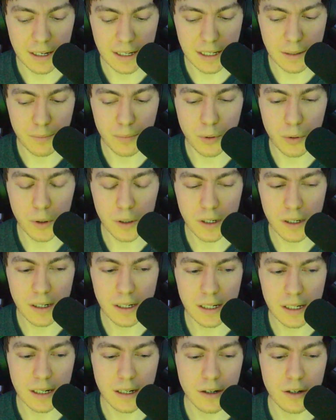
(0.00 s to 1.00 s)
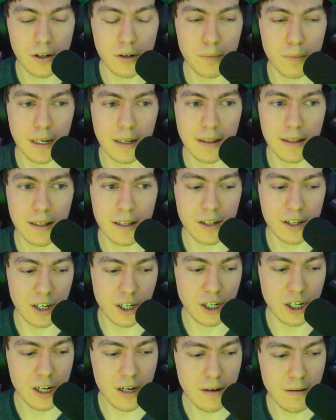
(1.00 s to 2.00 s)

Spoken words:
important to make the decision